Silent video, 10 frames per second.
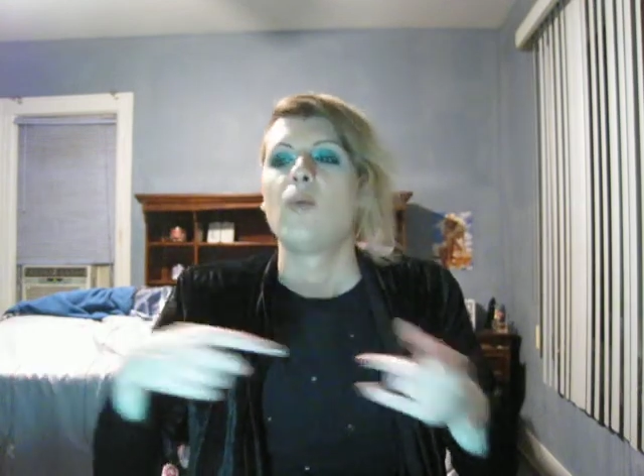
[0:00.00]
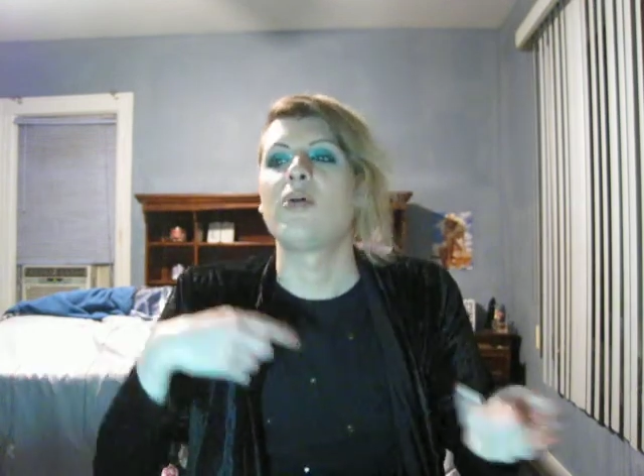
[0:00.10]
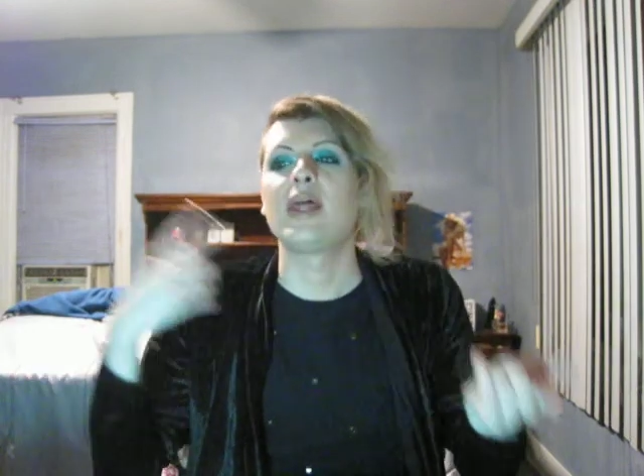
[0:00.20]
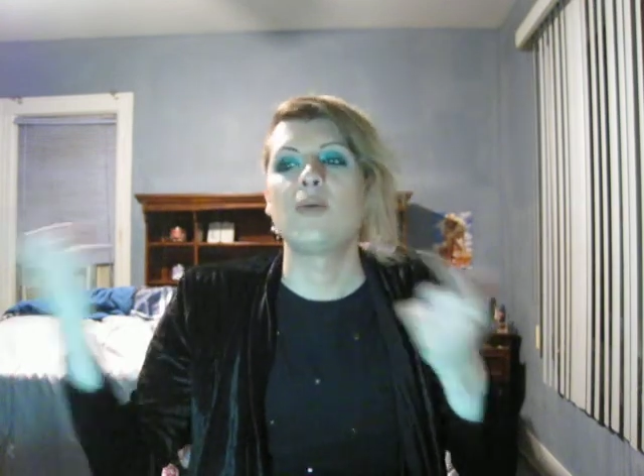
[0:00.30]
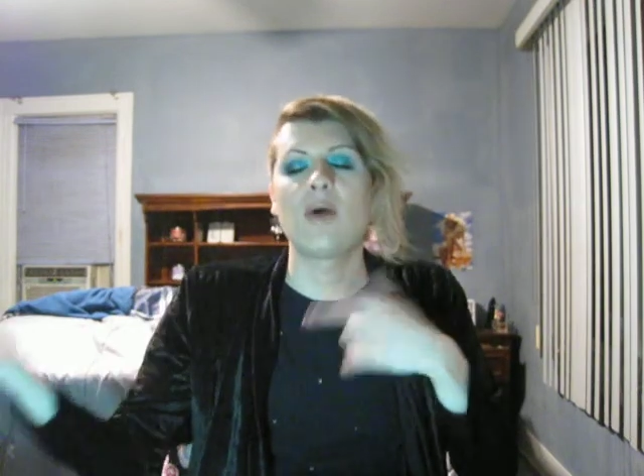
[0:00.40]

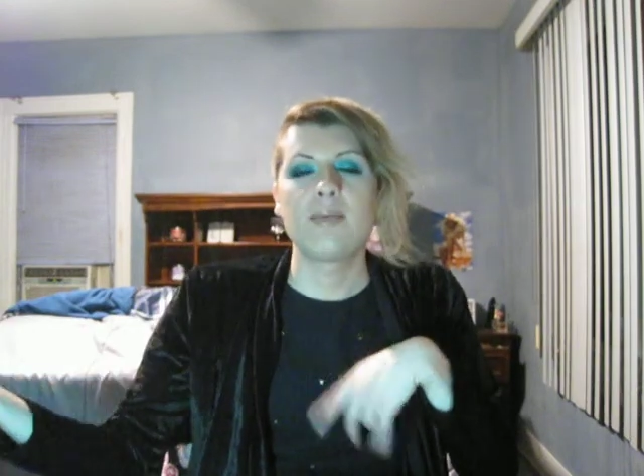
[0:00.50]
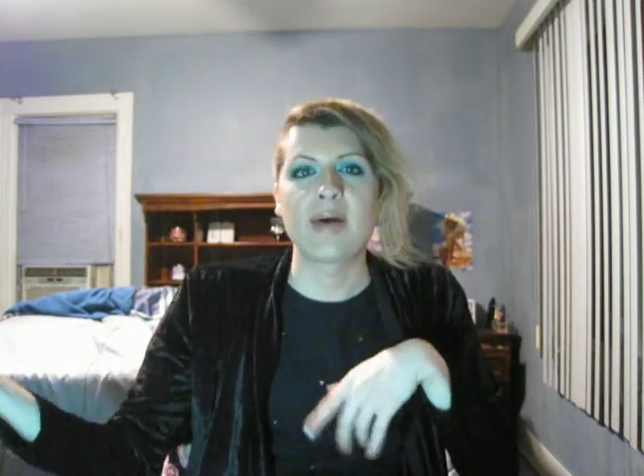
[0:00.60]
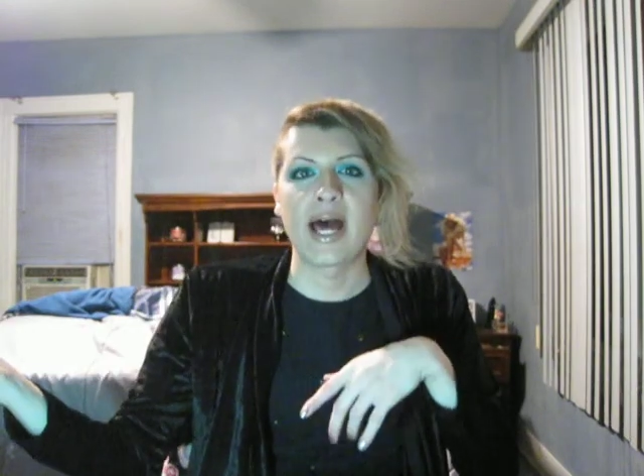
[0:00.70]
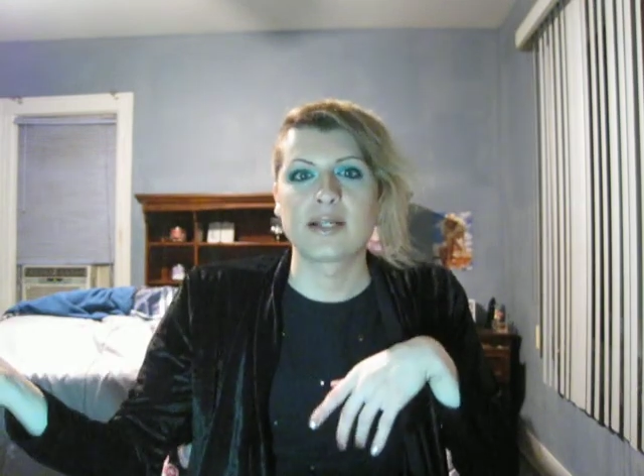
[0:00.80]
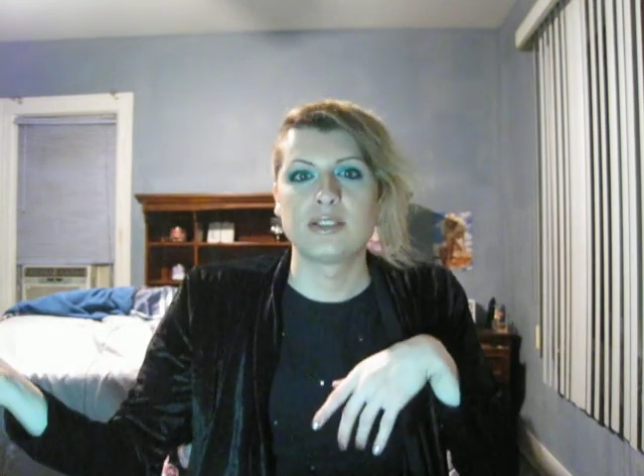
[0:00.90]
Well, they went
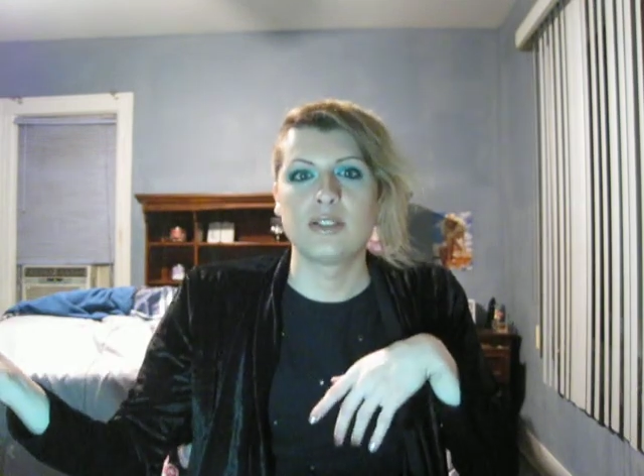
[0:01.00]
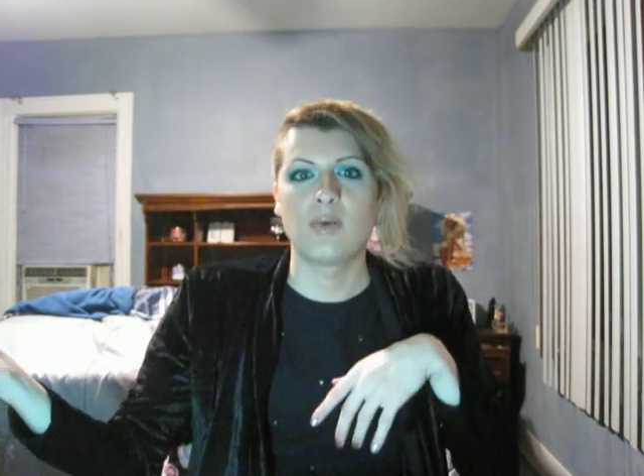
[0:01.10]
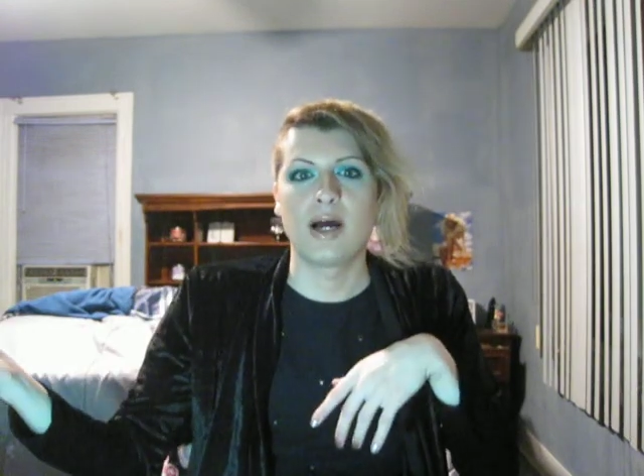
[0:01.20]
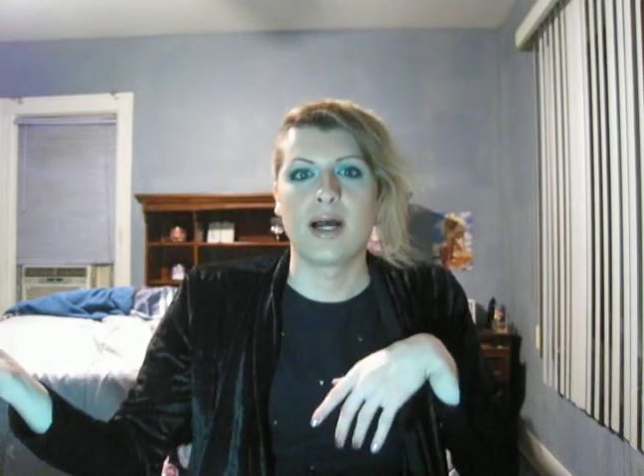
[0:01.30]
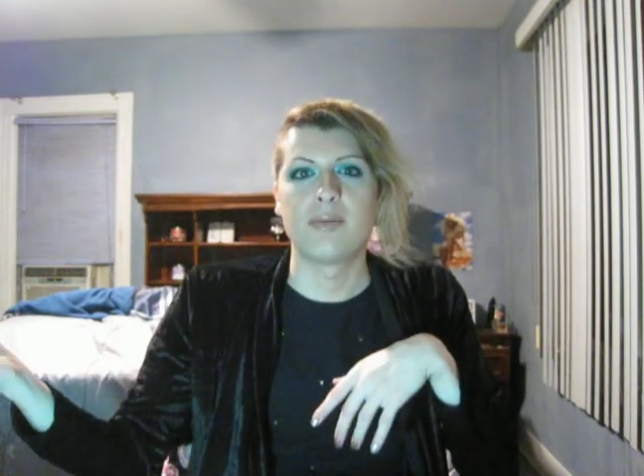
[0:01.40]
back
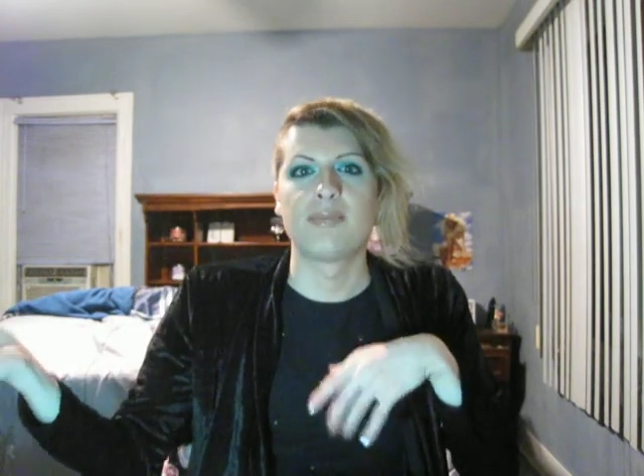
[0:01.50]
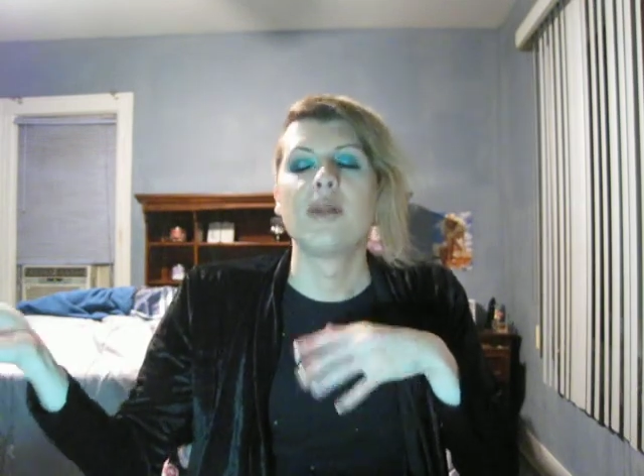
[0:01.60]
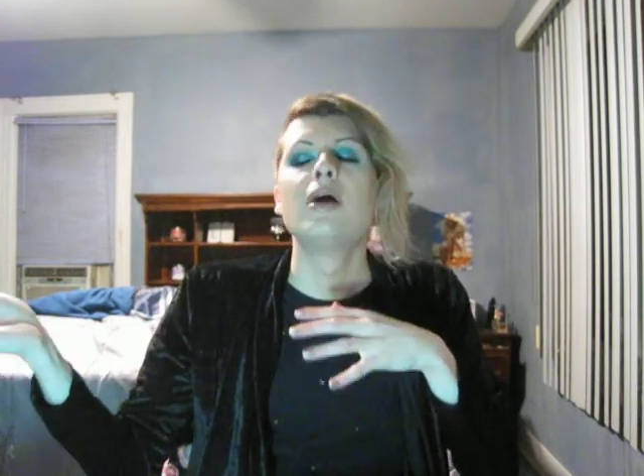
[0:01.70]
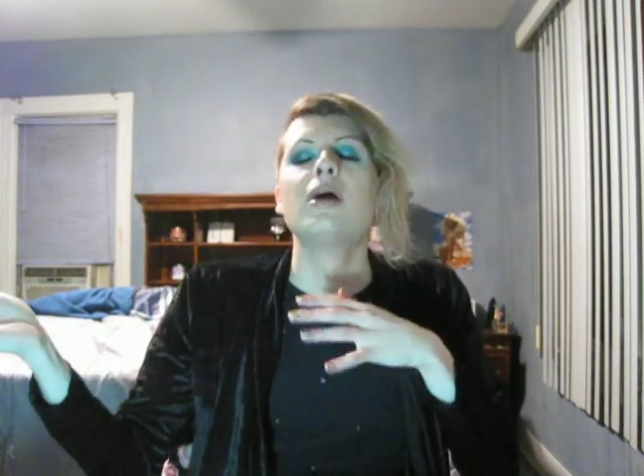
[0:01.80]
to um